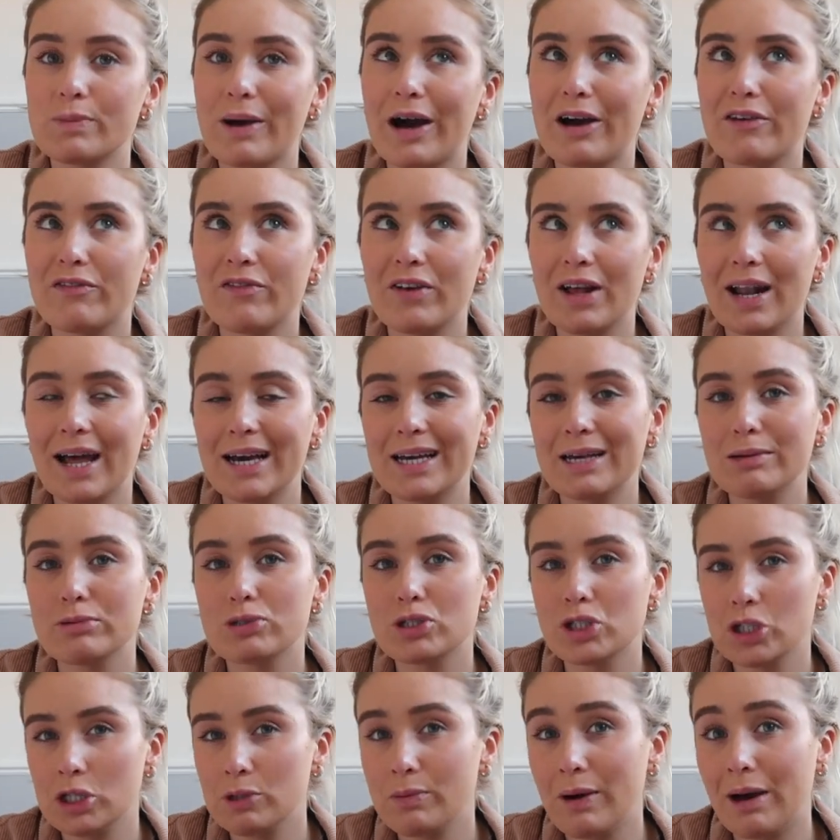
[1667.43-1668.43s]
but I feel like it was
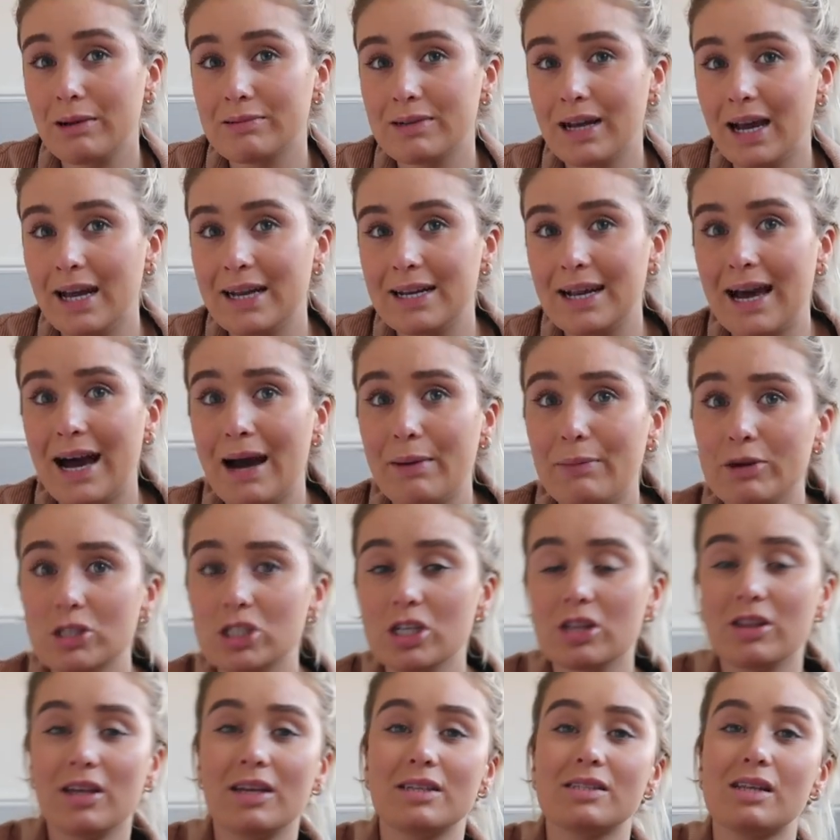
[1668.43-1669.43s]
£2.99, which
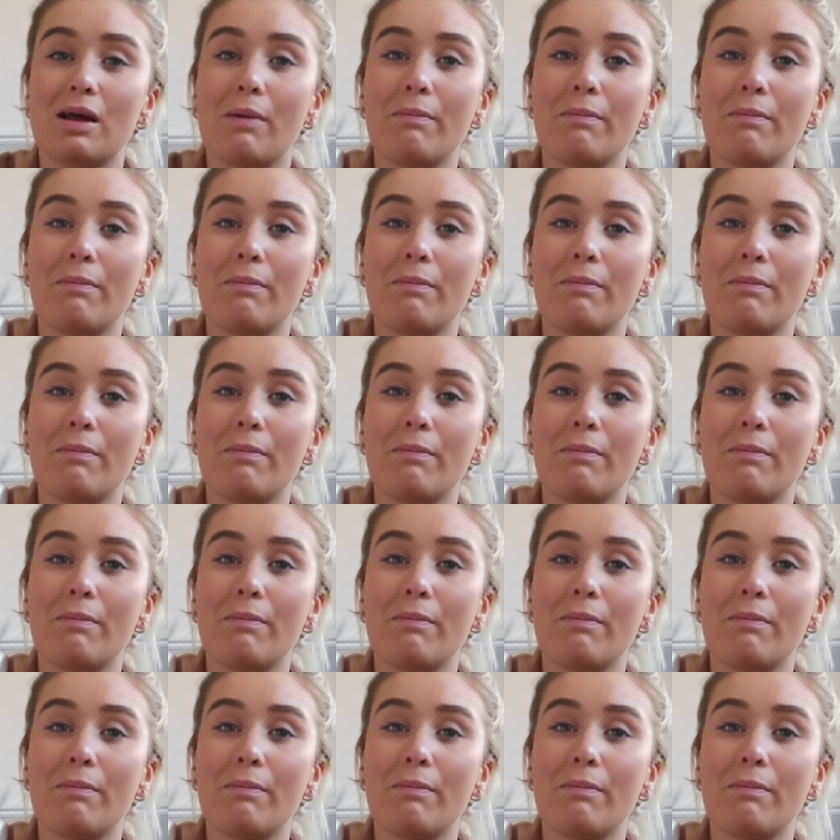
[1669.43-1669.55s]
I think is